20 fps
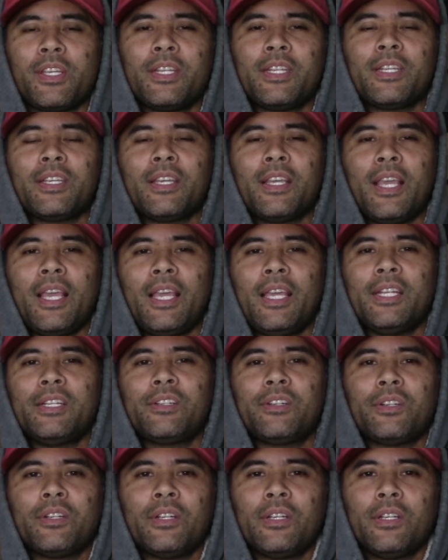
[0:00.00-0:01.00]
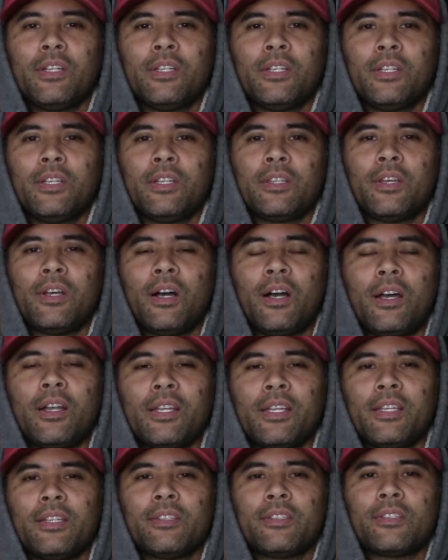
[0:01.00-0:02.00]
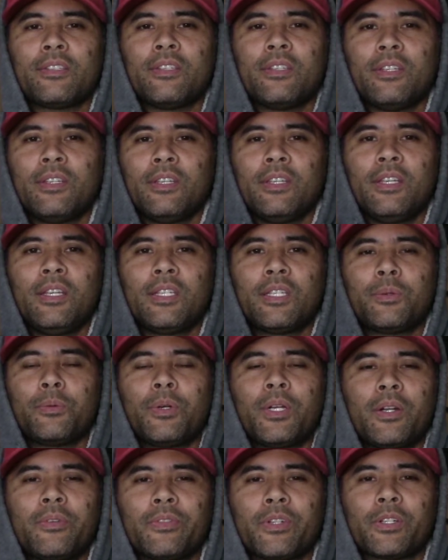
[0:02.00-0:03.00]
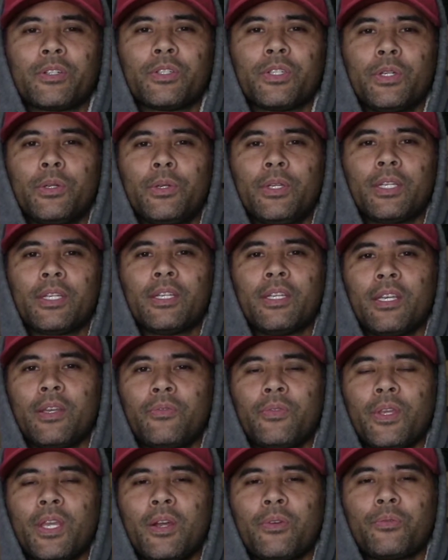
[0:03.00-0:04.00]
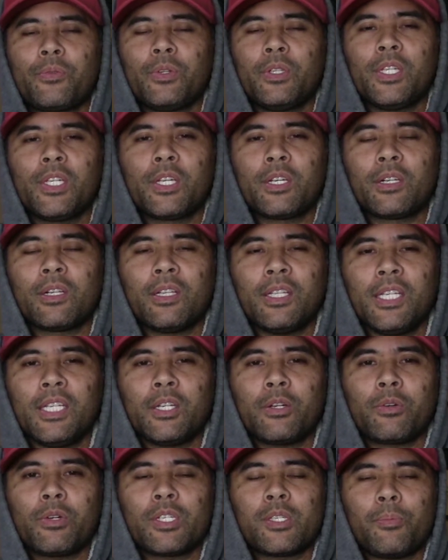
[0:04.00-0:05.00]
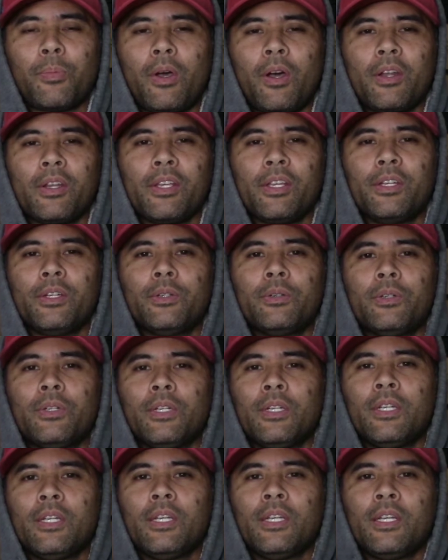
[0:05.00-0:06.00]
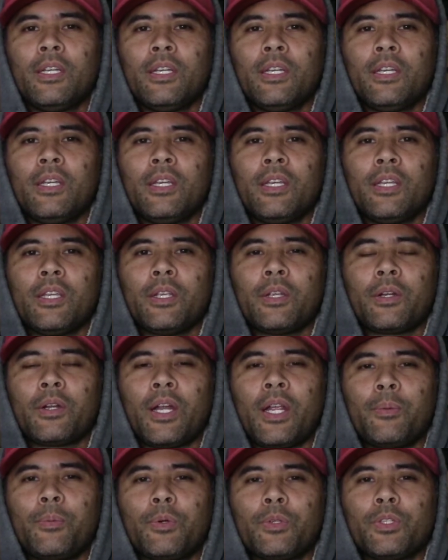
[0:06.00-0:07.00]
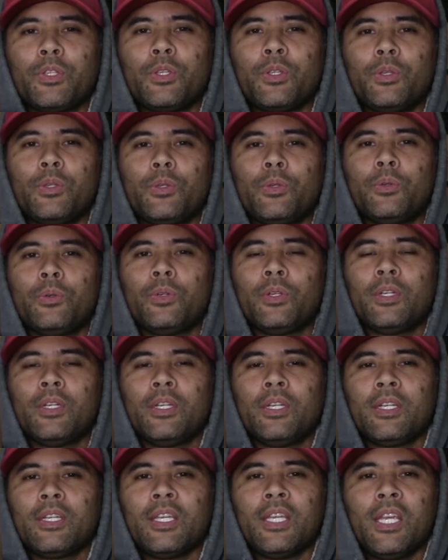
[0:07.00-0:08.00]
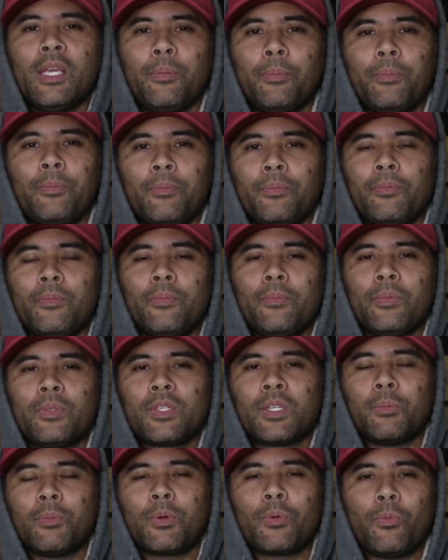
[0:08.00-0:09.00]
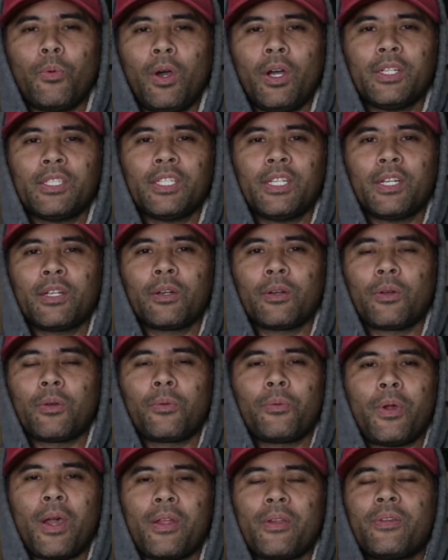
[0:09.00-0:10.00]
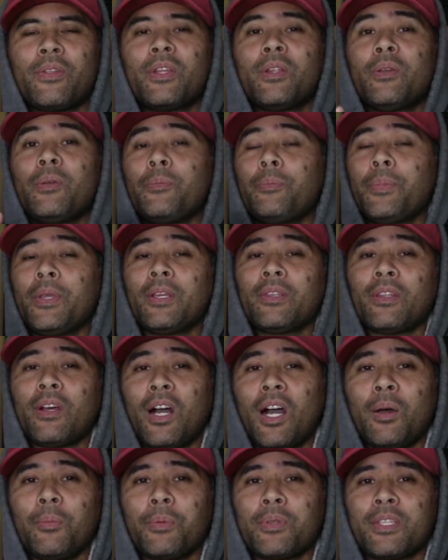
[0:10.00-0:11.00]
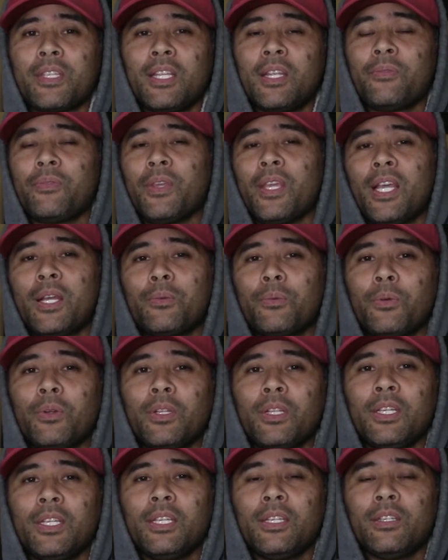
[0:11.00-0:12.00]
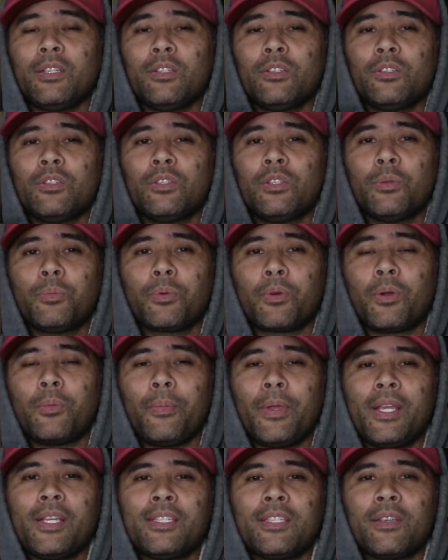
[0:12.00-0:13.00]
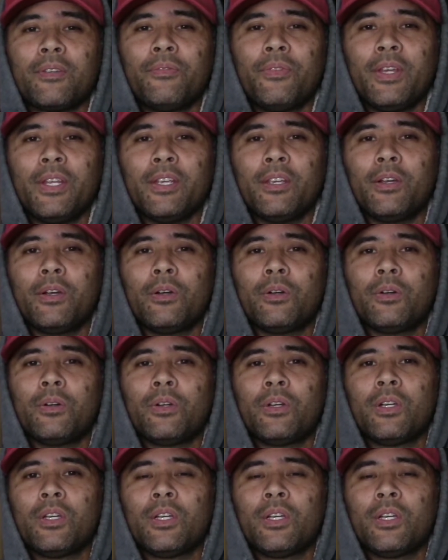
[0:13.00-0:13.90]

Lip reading: and engage the audience into whatever you're doing. If you have really clean, crisp audio, you're able to keep someone watching rather than it being the opposite. If you had really super amazing video